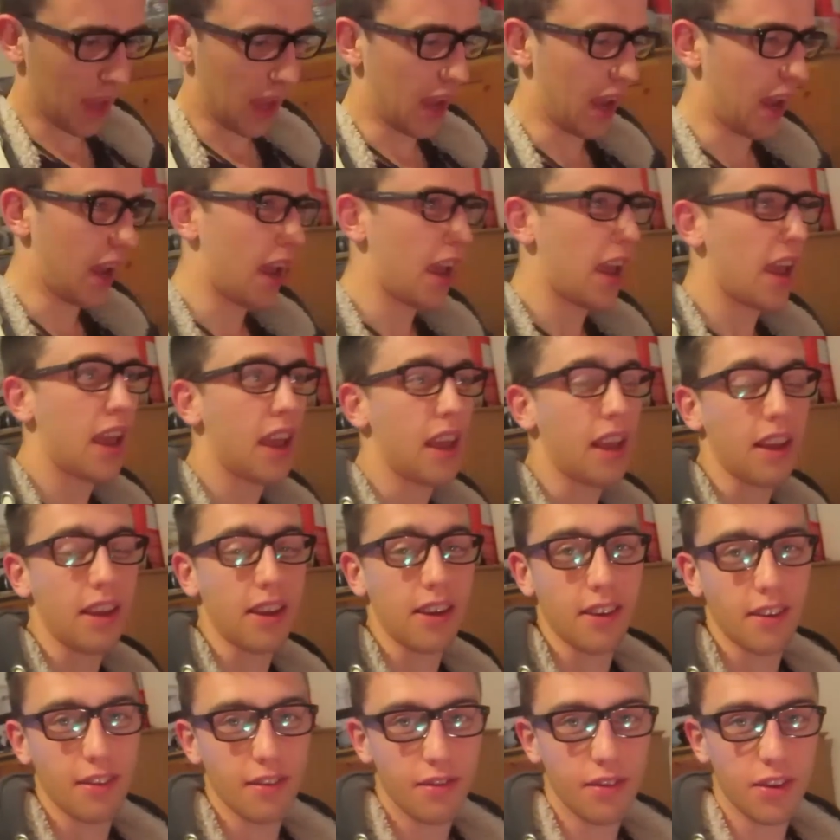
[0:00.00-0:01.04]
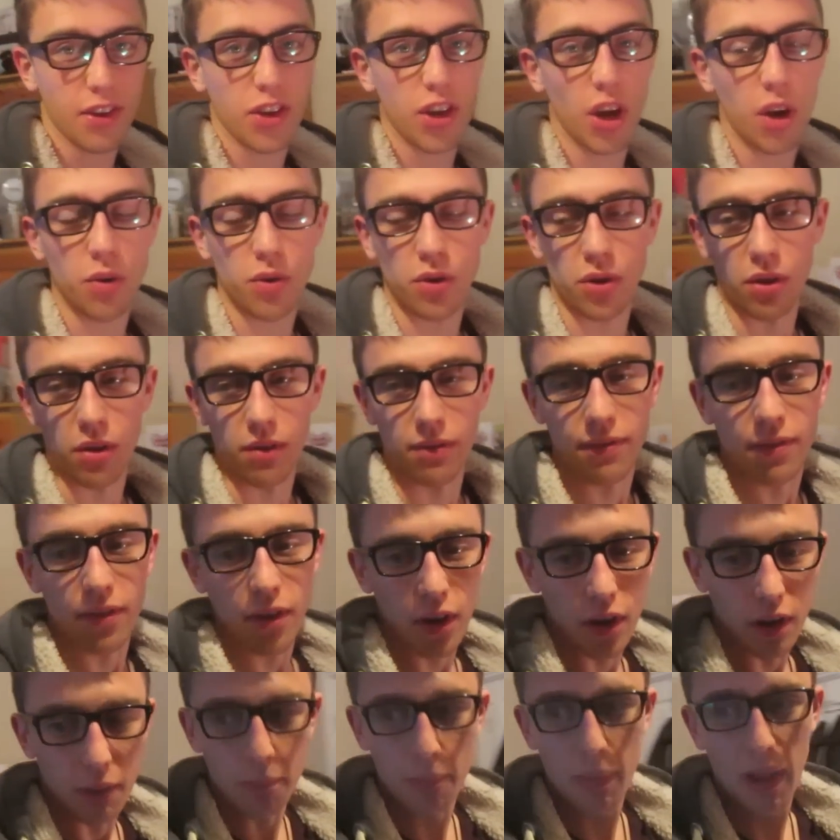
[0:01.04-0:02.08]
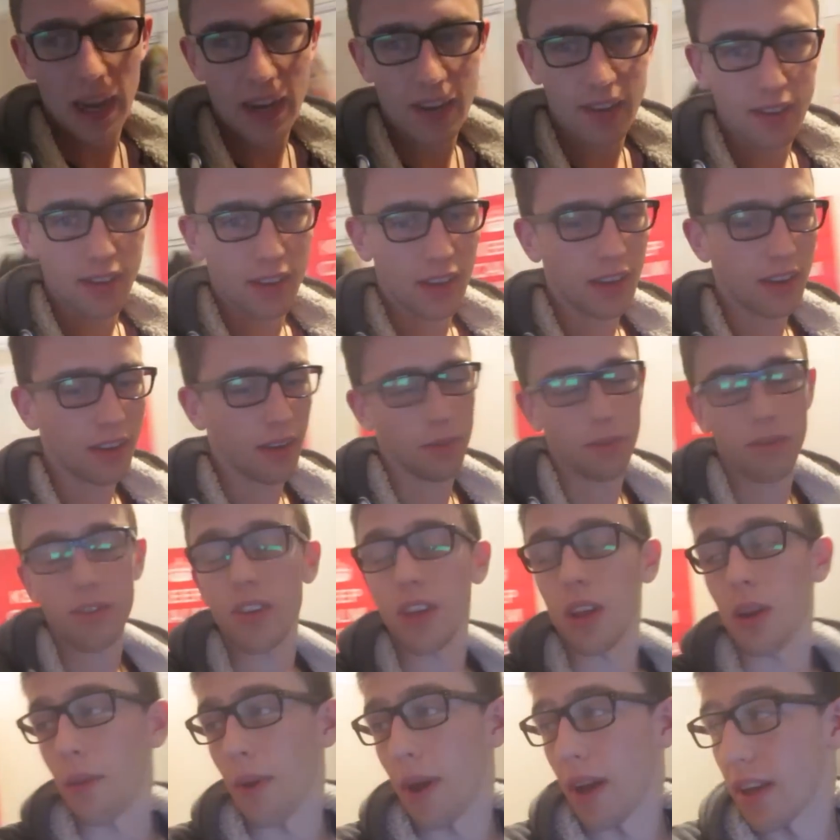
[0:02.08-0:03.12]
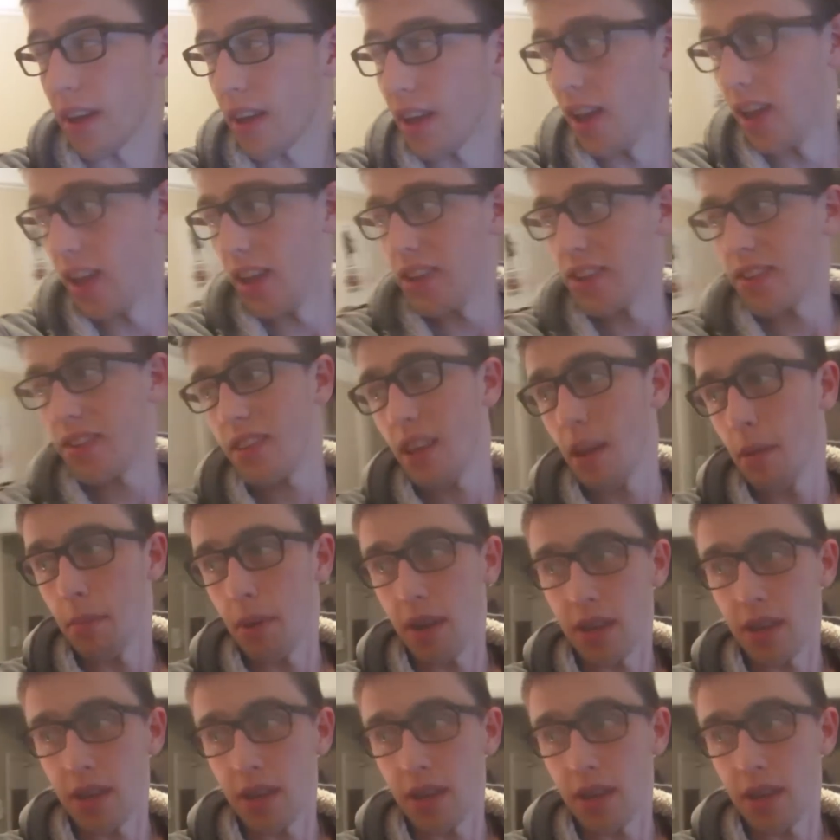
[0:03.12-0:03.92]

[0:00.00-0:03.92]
Hey, for total fun and banter, and I'm still awake, it's 10